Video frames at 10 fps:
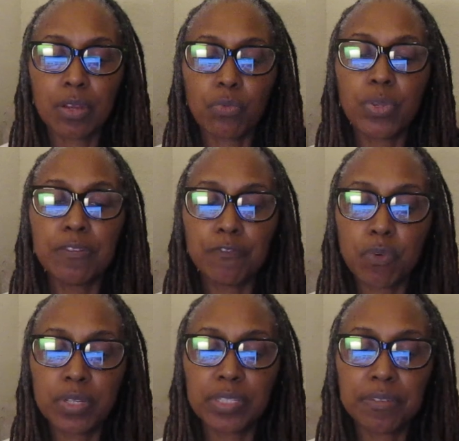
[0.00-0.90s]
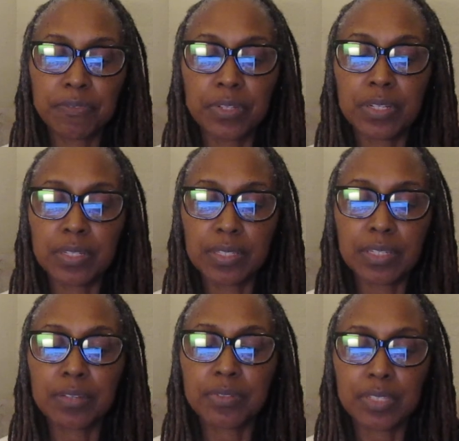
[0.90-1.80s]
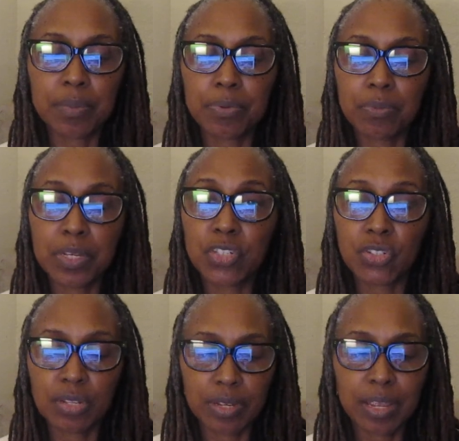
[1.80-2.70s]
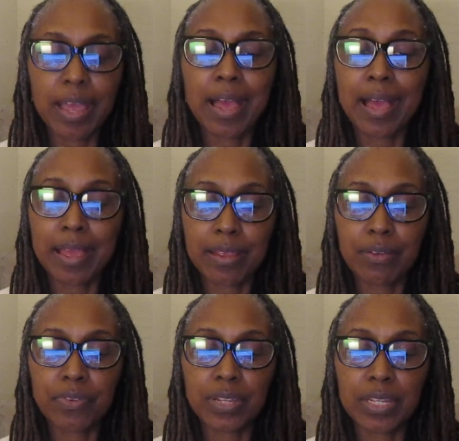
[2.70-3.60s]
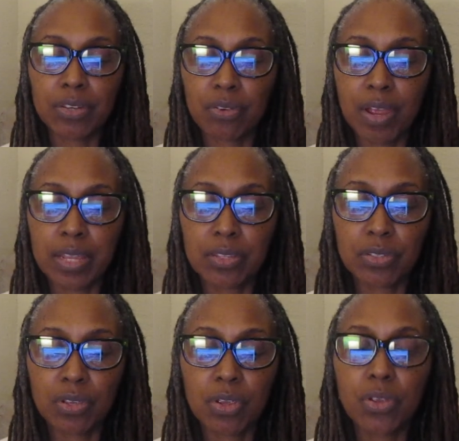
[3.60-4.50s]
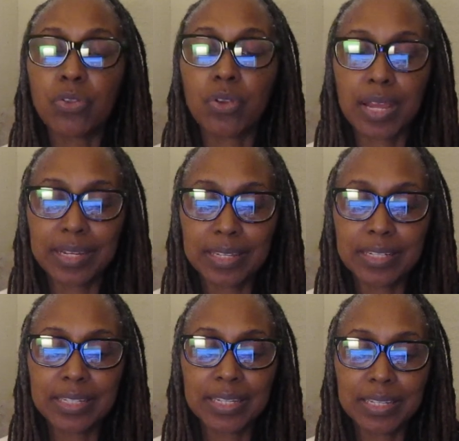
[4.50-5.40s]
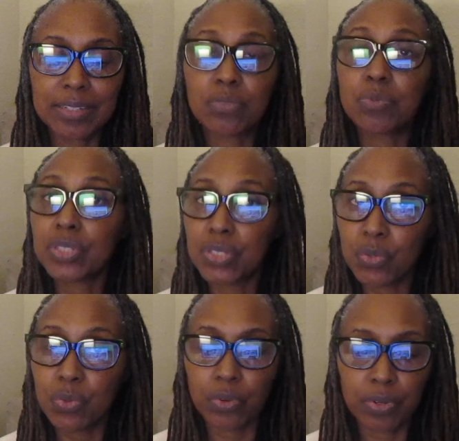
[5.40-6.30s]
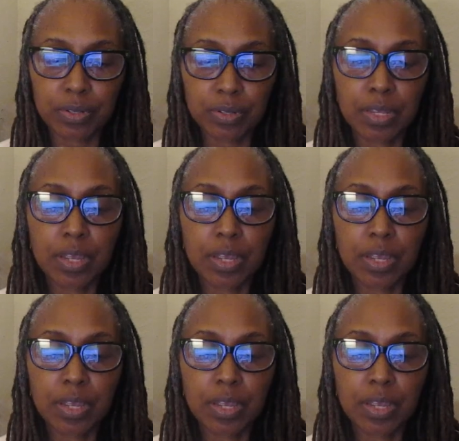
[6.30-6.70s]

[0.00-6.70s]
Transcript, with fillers: reinforcing feelings of separation. However, in Christ, your identity is restored.